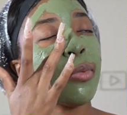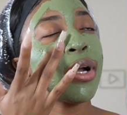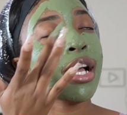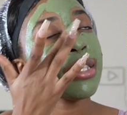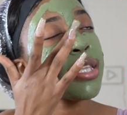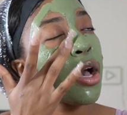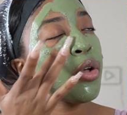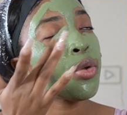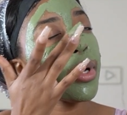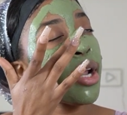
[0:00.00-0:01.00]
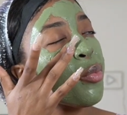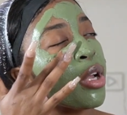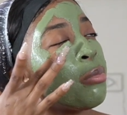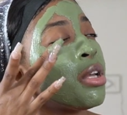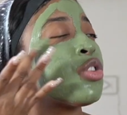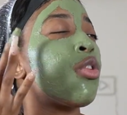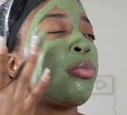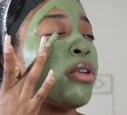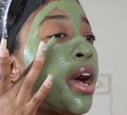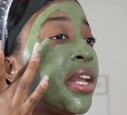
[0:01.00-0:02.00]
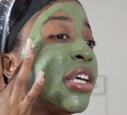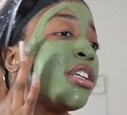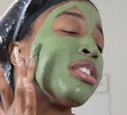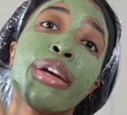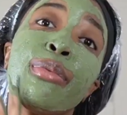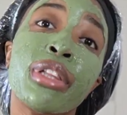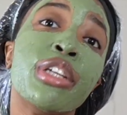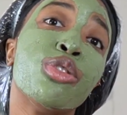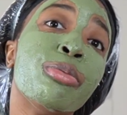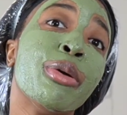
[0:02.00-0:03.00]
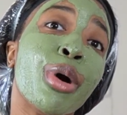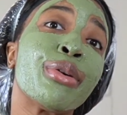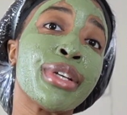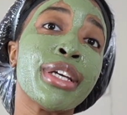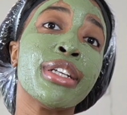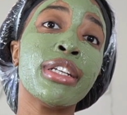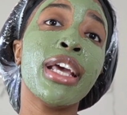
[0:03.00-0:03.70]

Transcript: When I tell you and I recommend you a product, it really do be working.